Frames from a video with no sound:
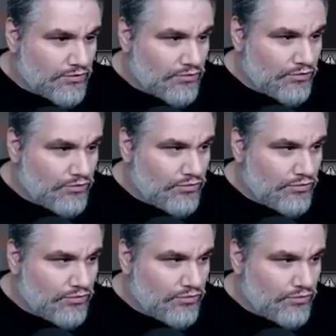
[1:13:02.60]
i
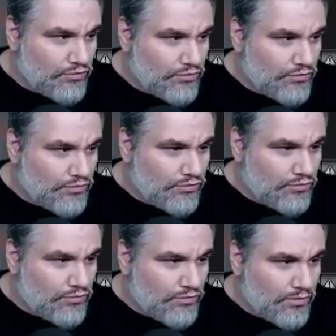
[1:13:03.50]

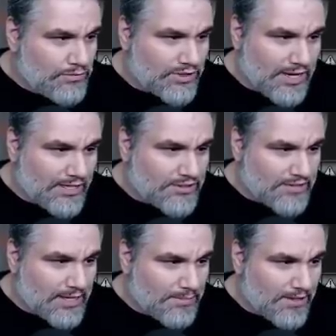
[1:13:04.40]
mm, I'm just gonna actually
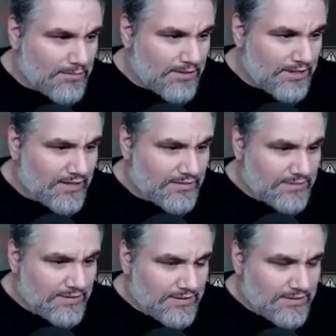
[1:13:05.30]
tap library here.
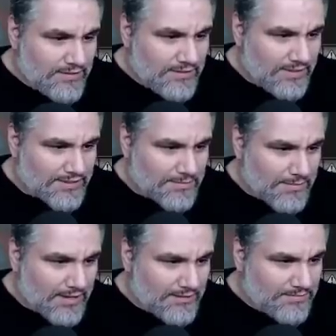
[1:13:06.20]
It doesn't
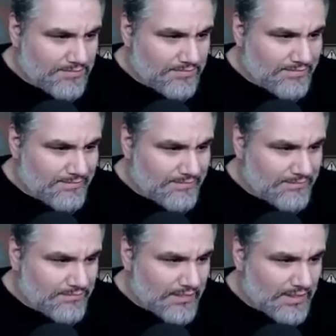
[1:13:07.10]
matter.
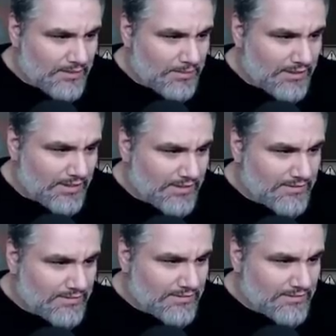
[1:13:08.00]
Do I play land?